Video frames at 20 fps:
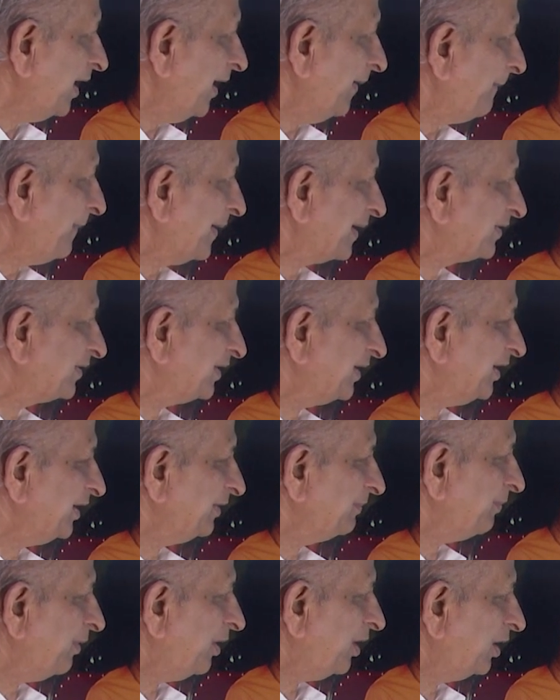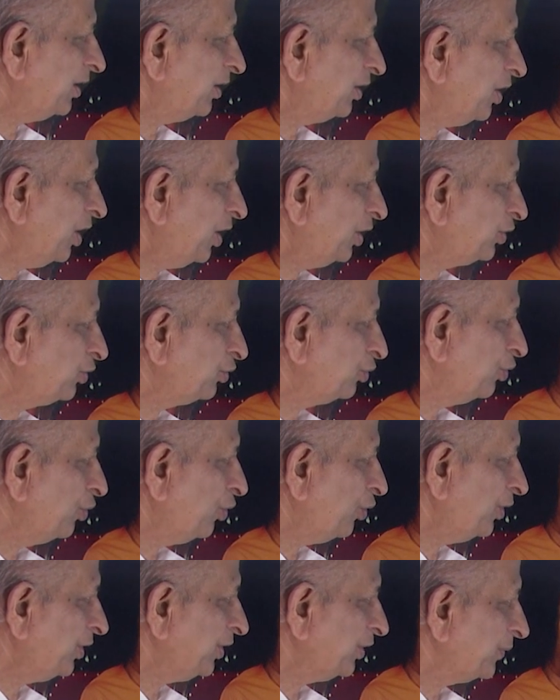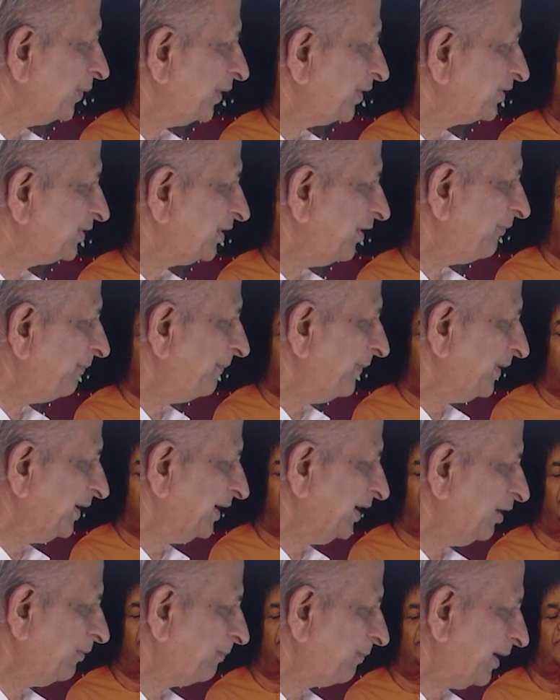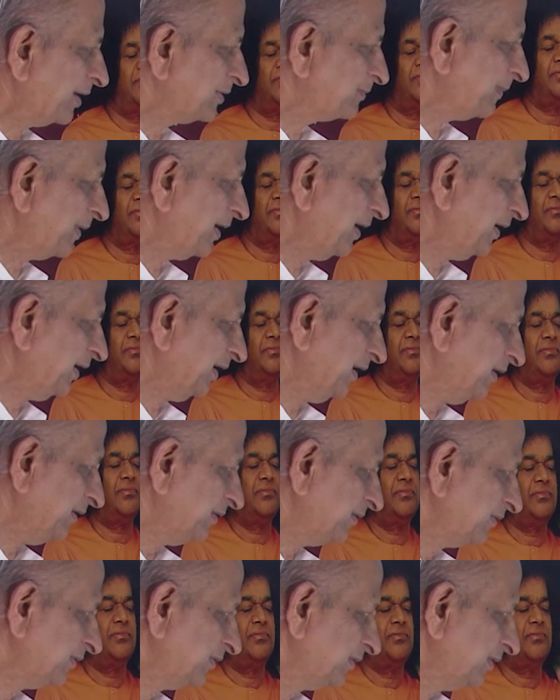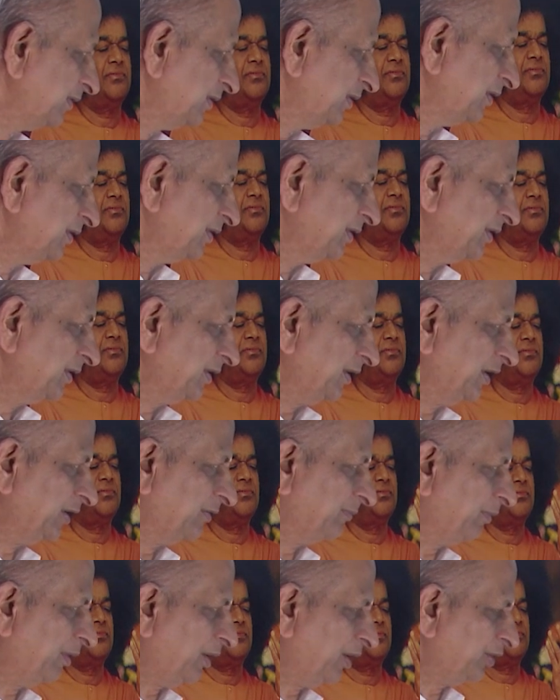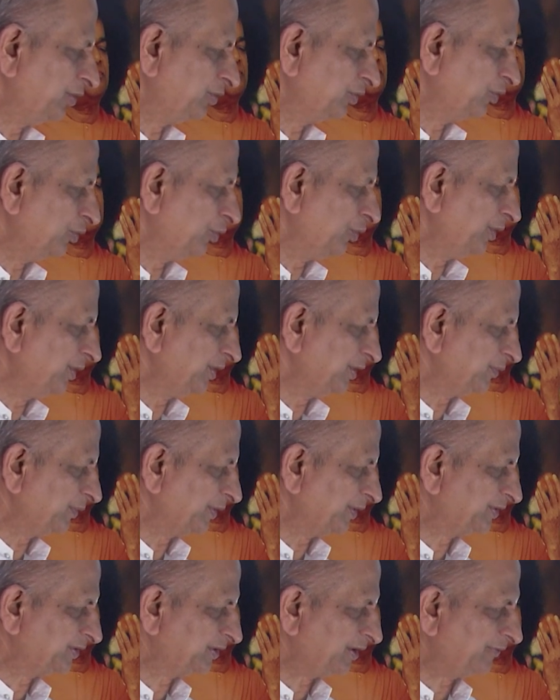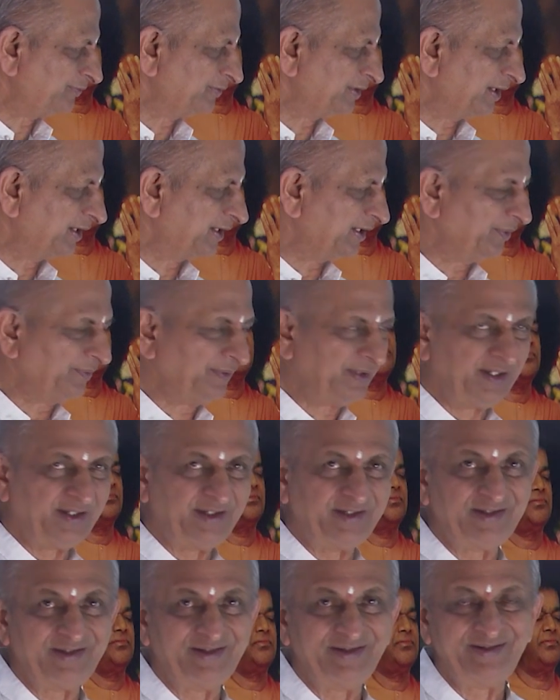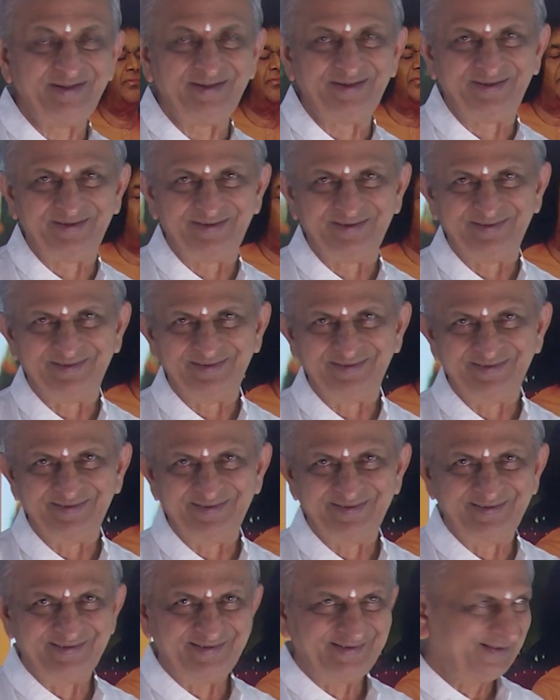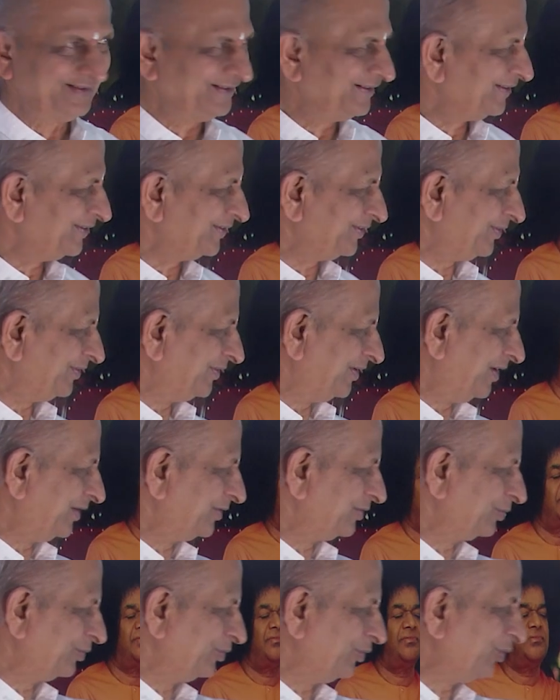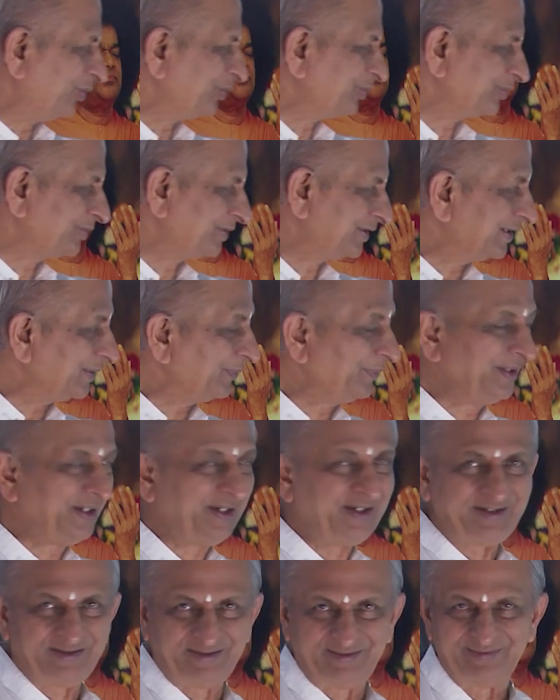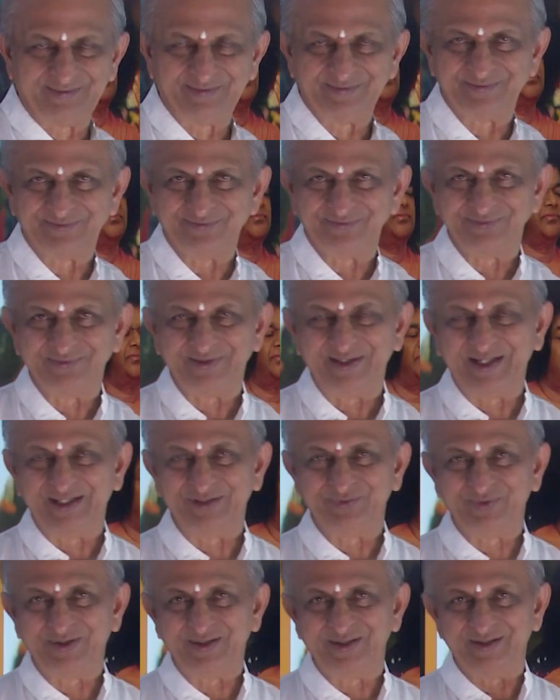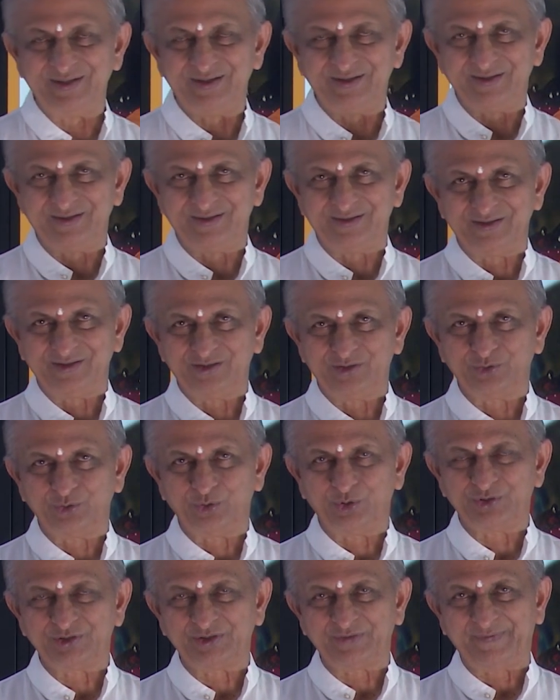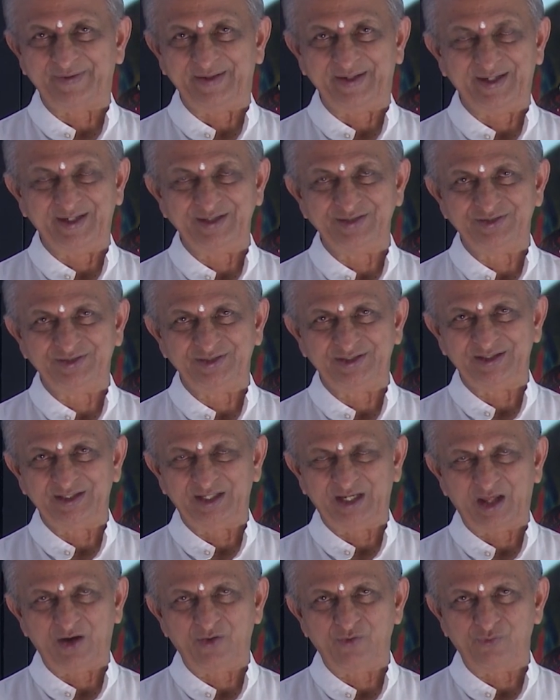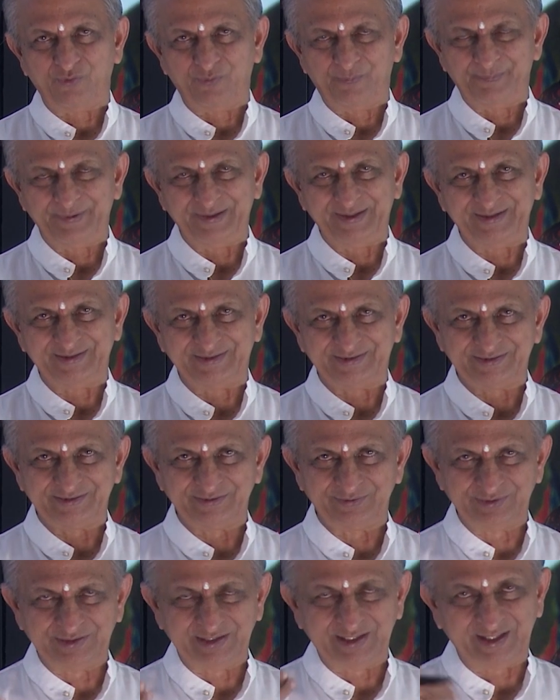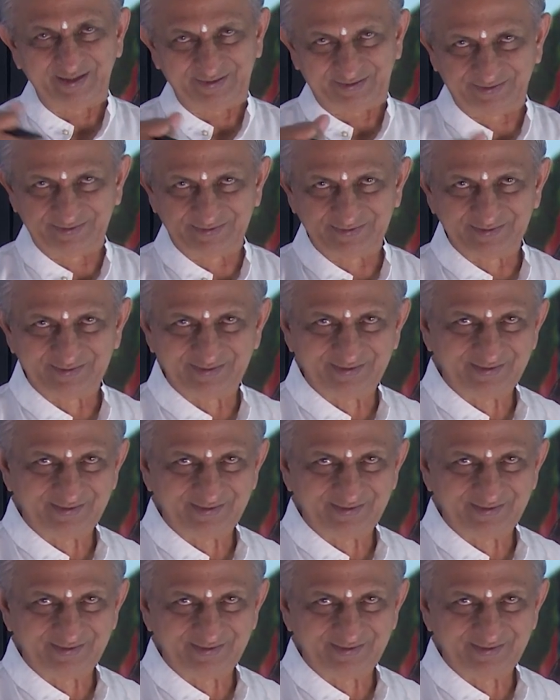A person is born not to go in quest of material prosperity. He is born to go in quest of their divinity. So you have to go to the divinity. There is one source of energy, love, peace within us.